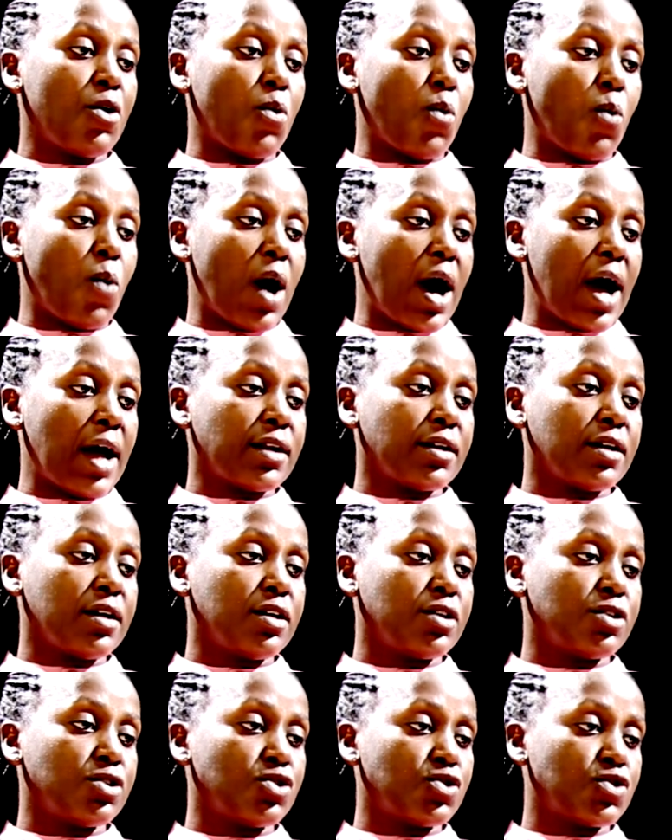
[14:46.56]
1,
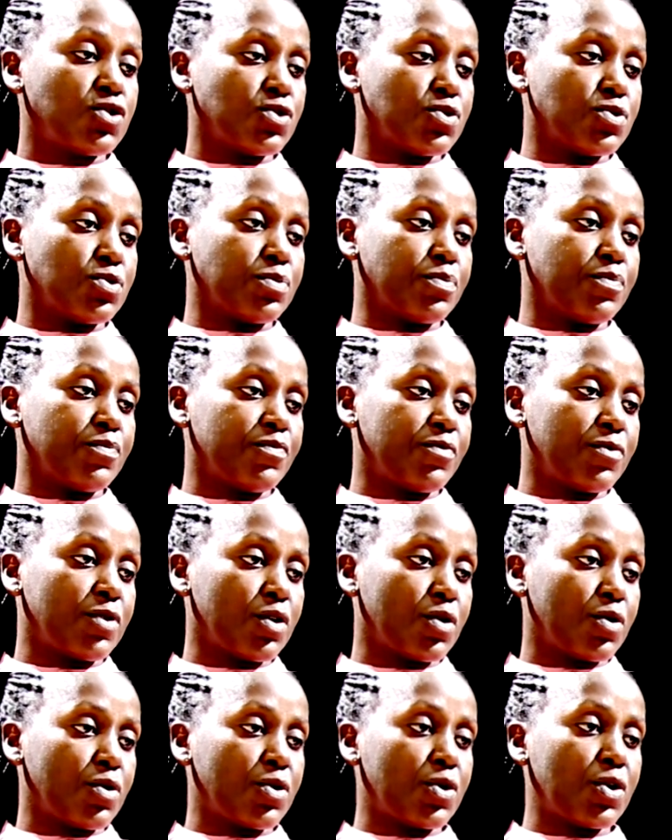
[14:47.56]
2,
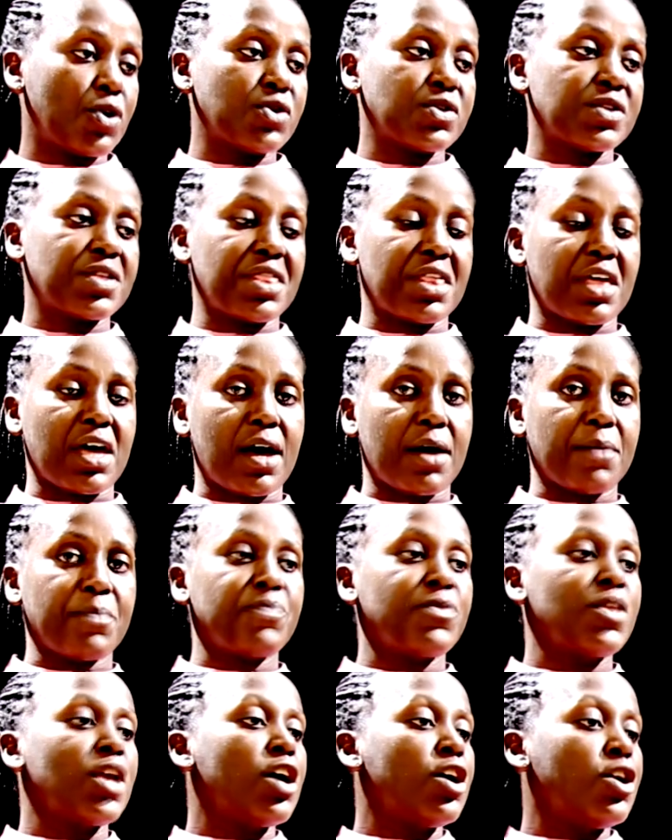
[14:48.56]
cross there.
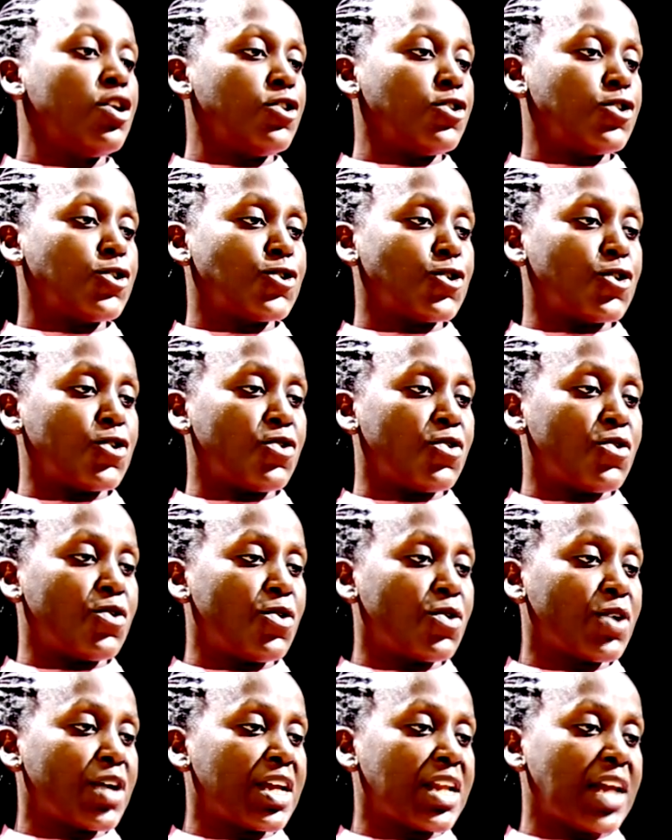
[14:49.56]
So
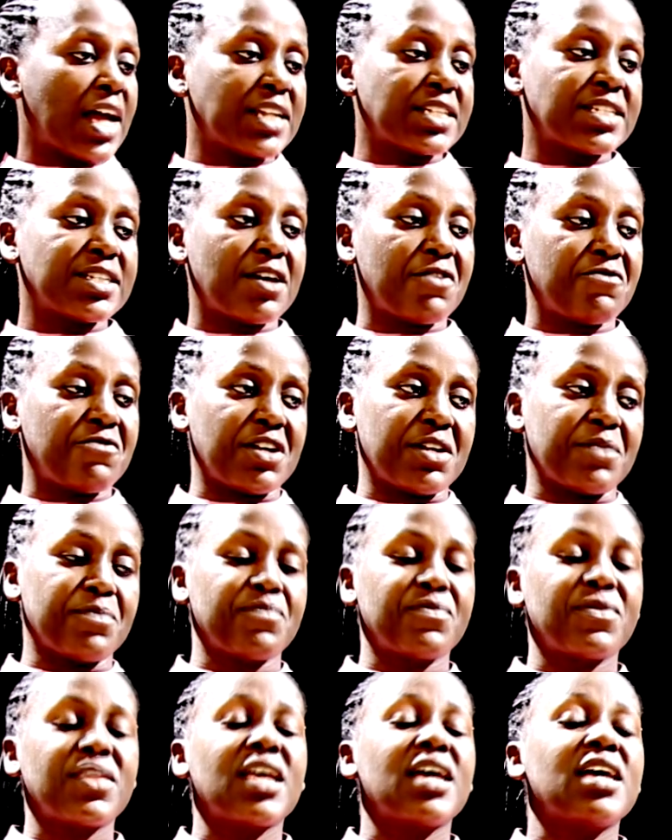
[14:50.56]
looking at
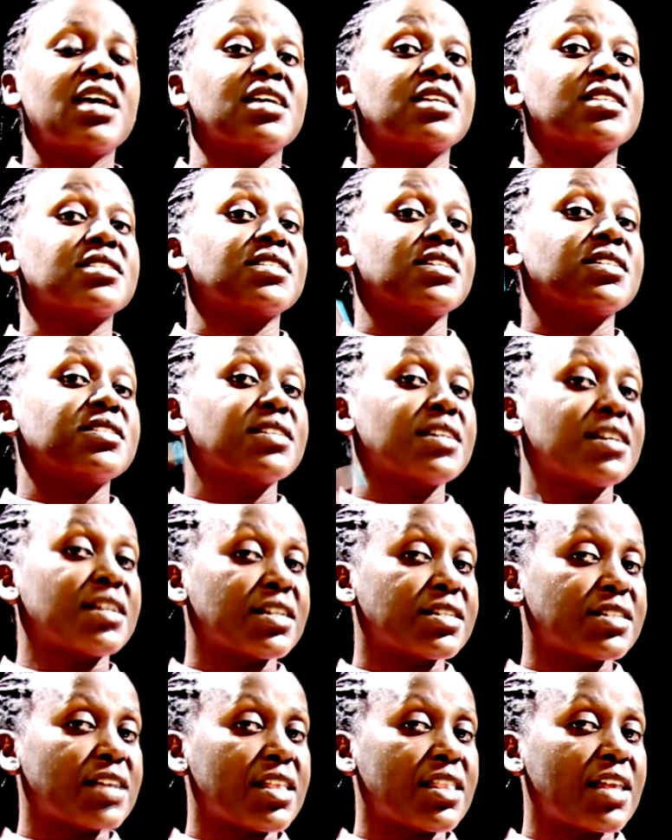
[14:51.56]
7, is it
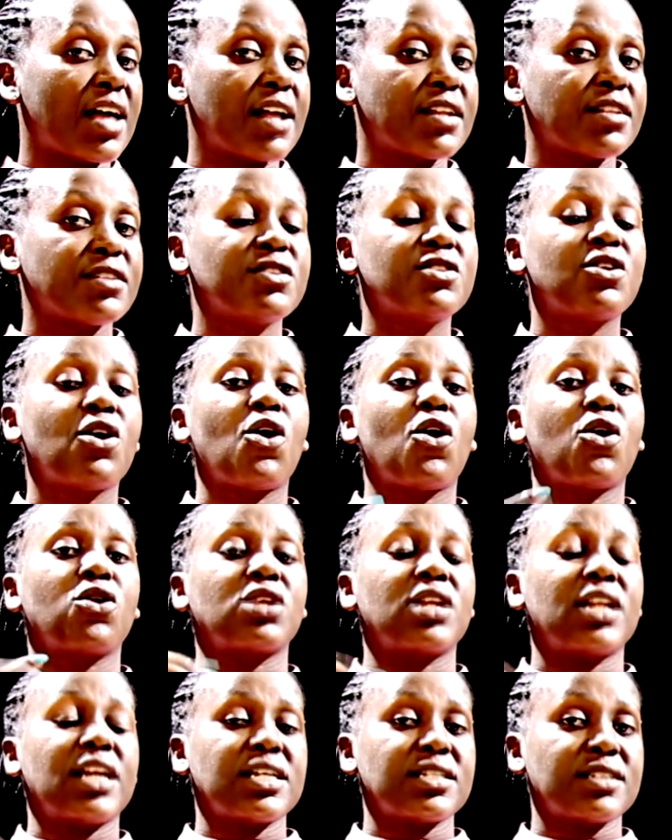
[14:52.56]
greater than
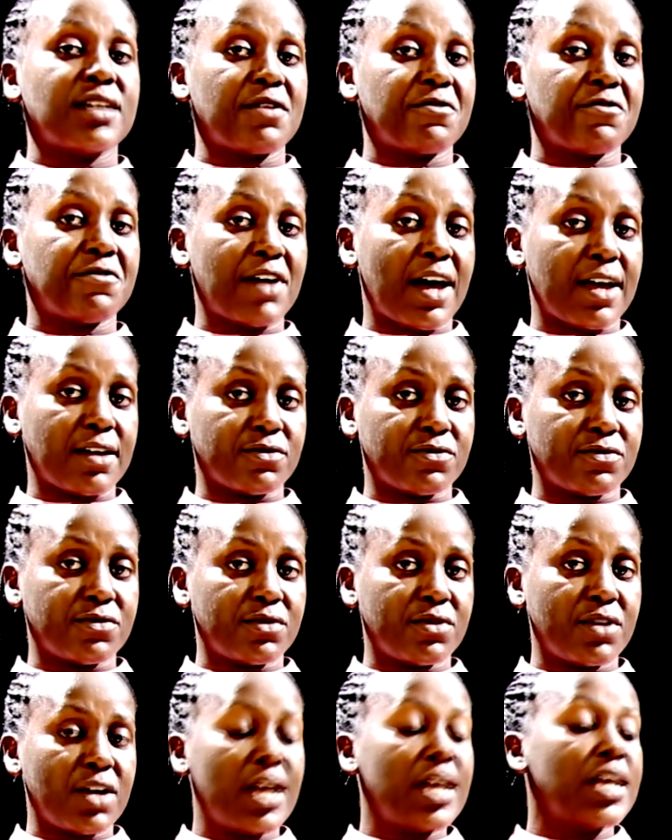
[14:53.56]
or less than 5?
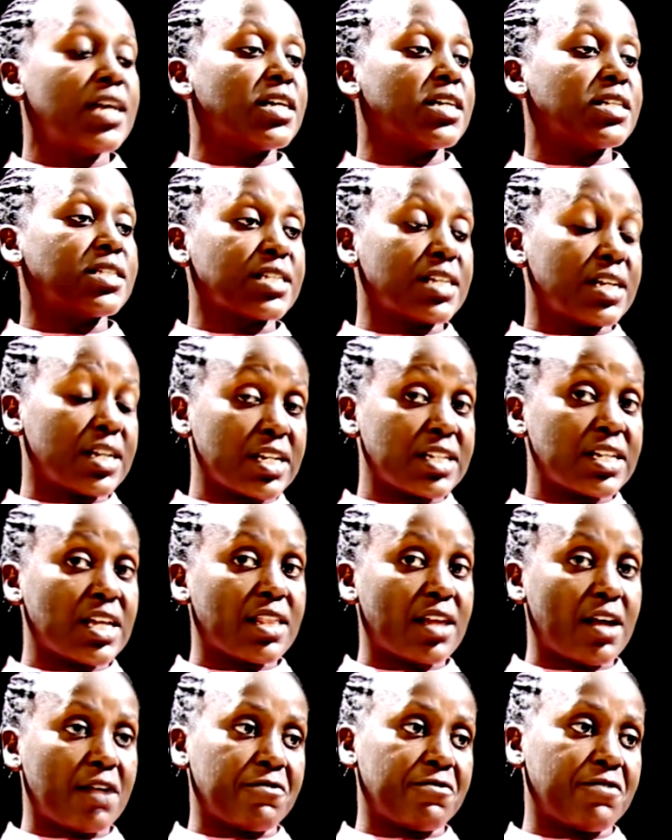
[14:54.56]
It's greater
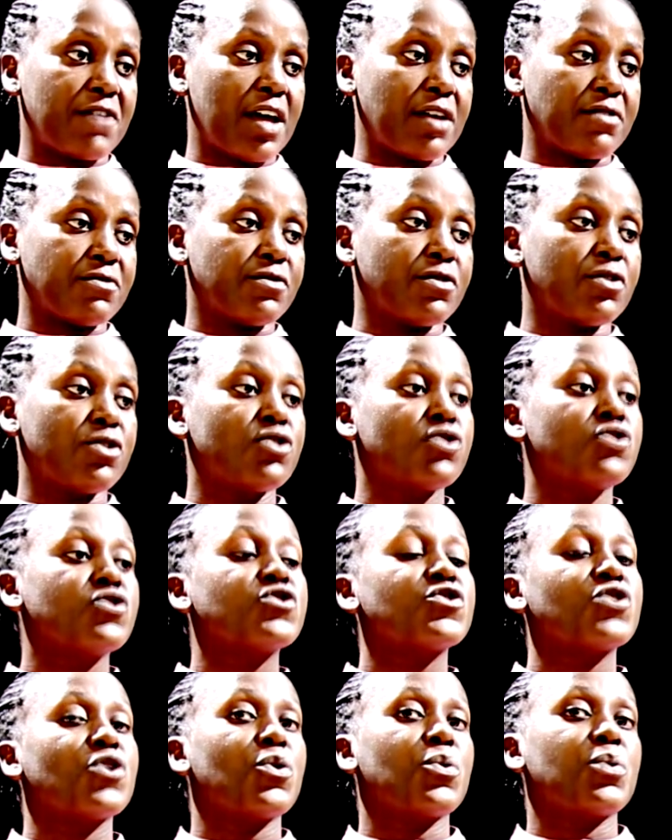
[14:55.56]
than 5.
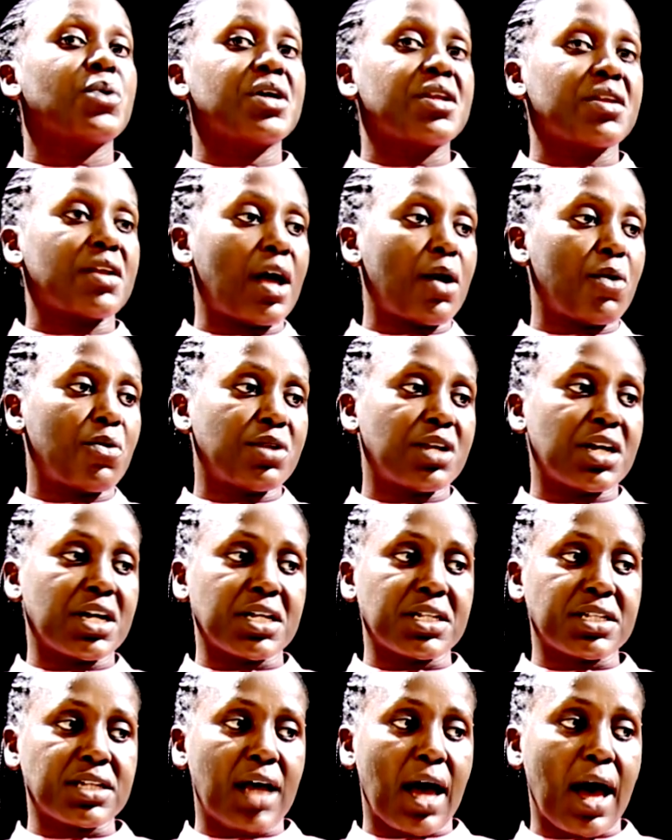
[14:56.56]
So we round
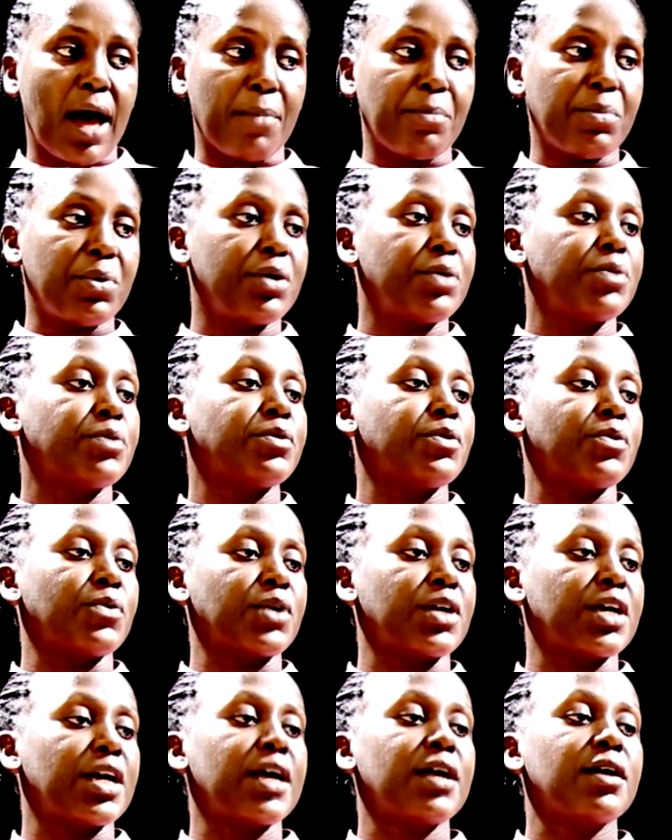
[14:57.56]
it up,
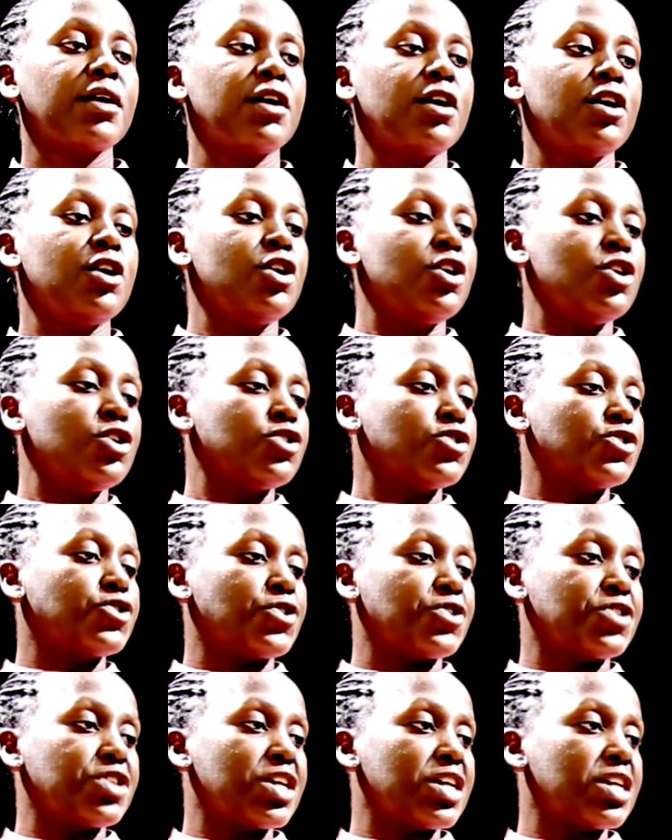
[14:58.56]
okay?
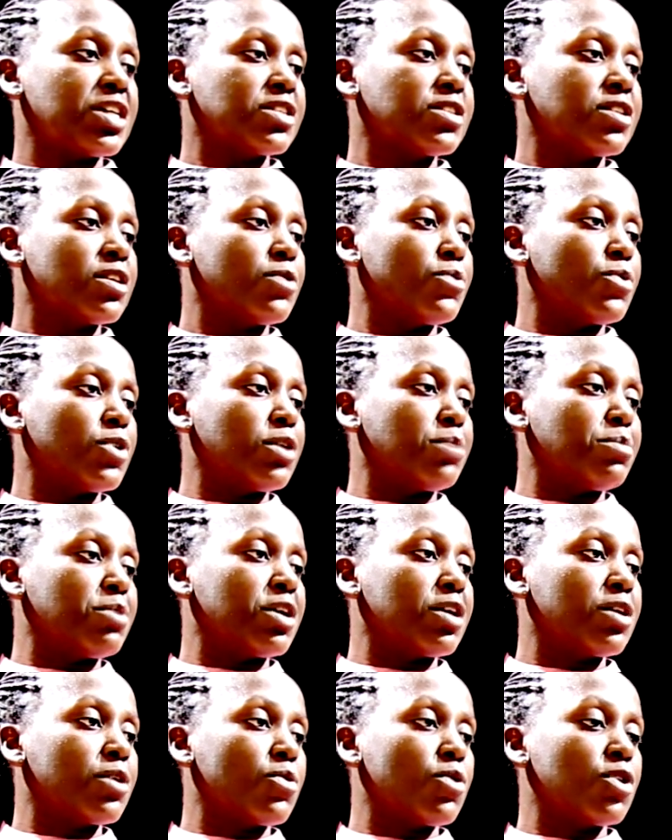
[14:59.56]
So this will
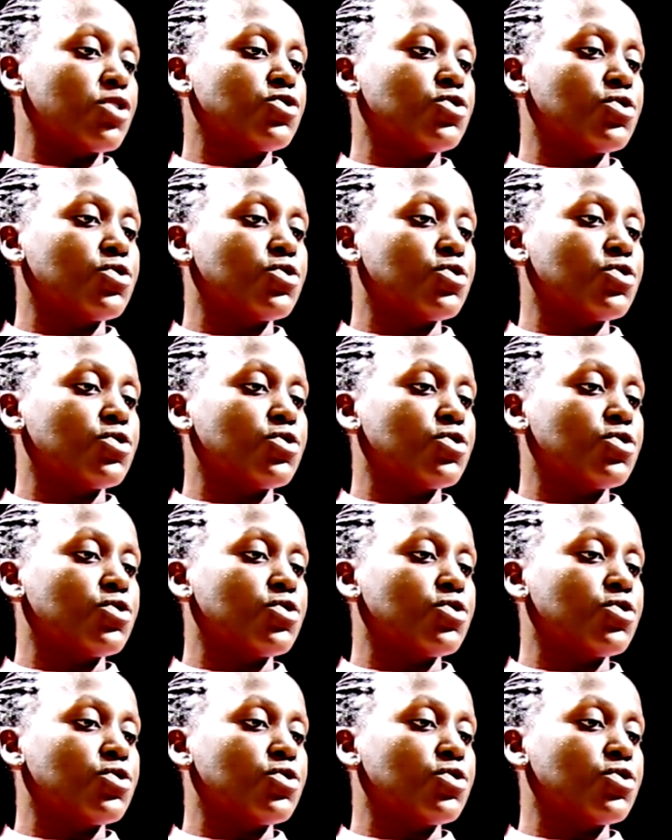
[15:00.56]
be equal